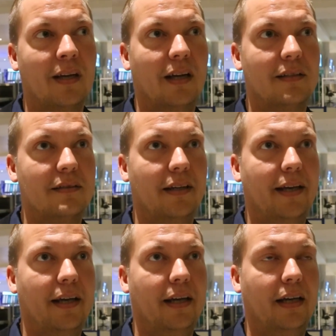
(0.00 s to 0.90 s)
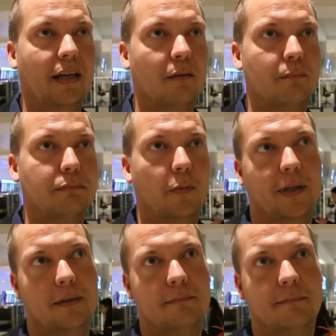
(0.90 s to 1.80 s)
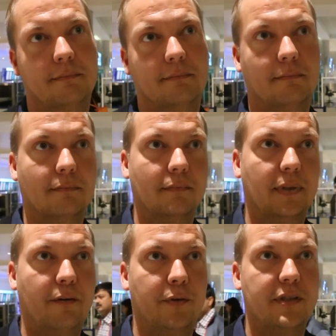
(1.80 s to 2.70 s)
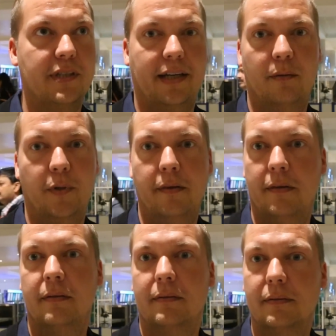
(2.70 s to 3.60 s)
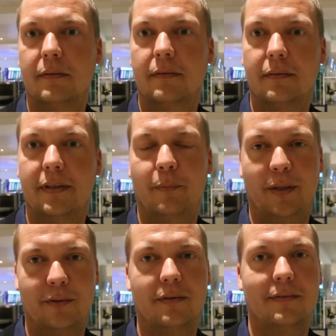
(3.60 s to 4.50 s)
I'd say, well, every second month, thereabouts.